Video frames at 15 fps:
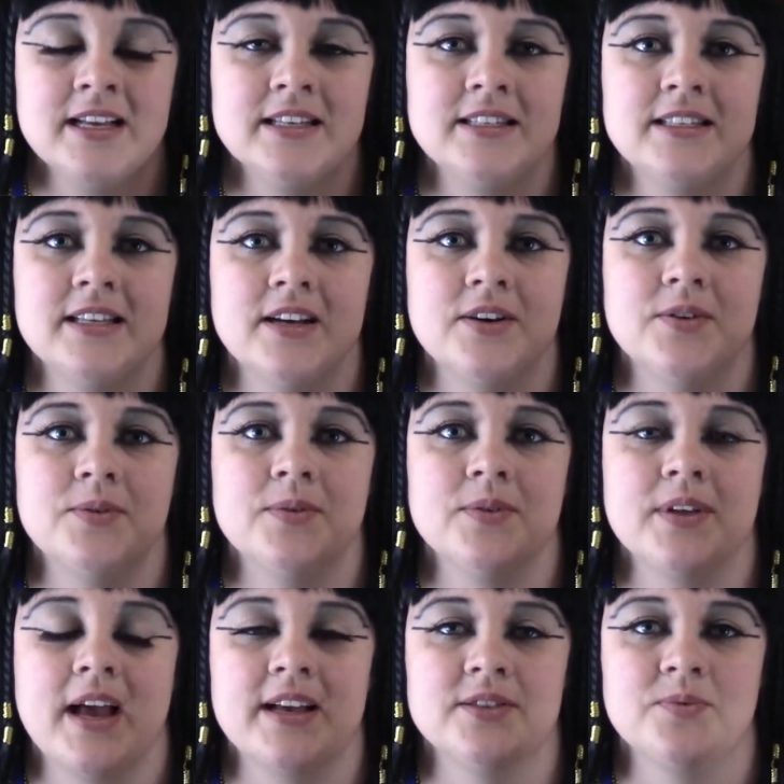So
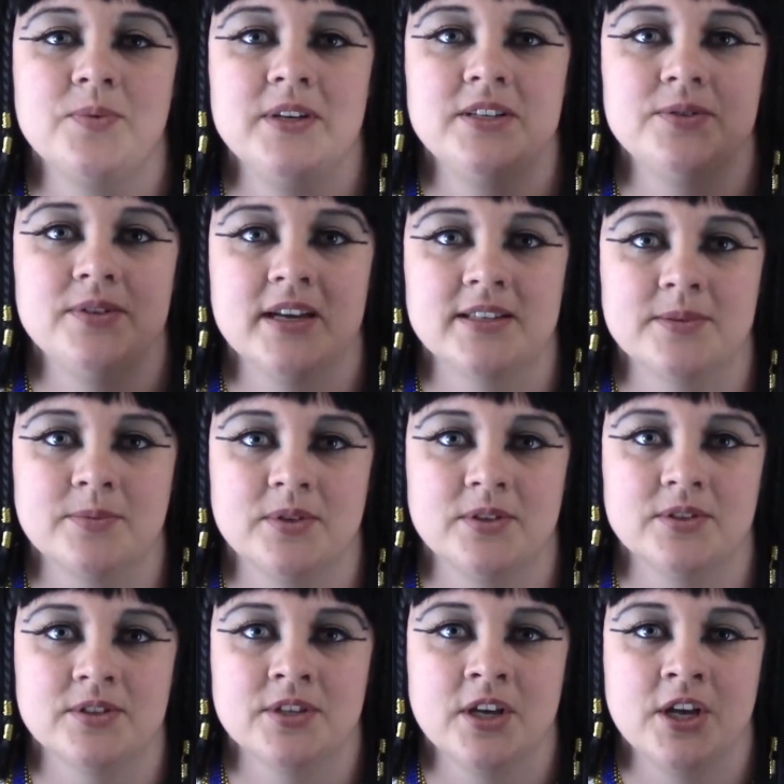as we do
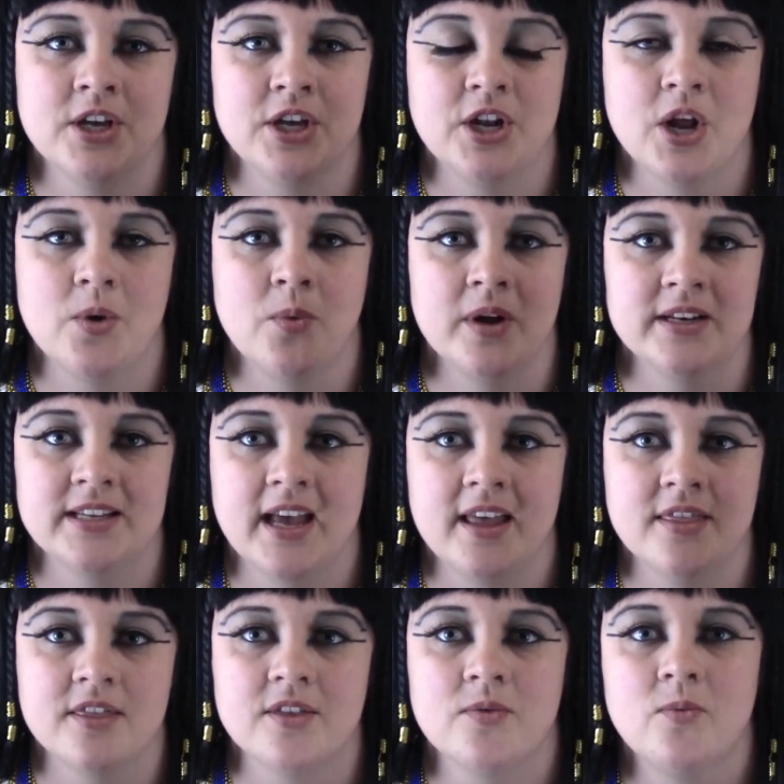decimals,
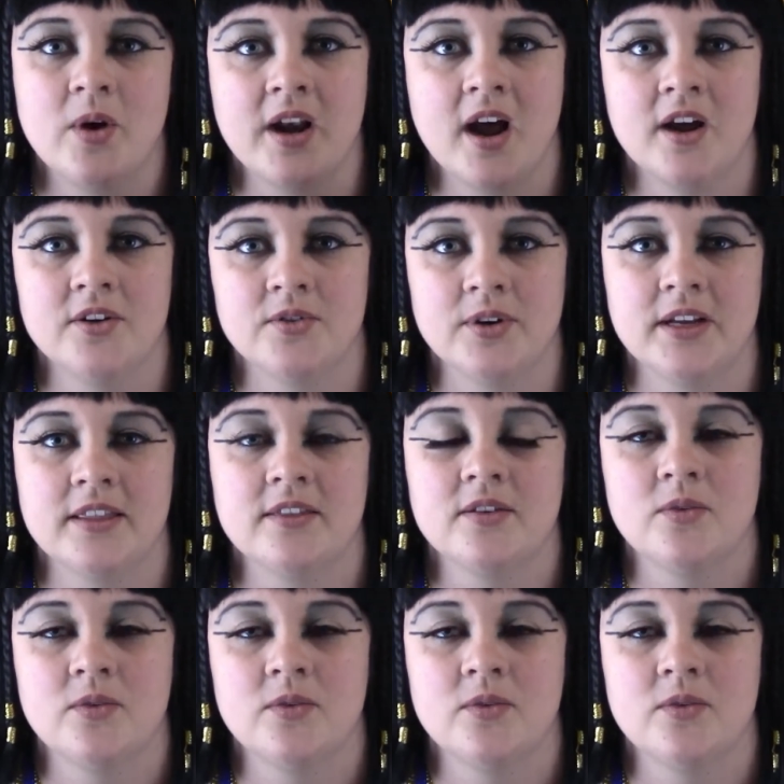1/10, 1/100th,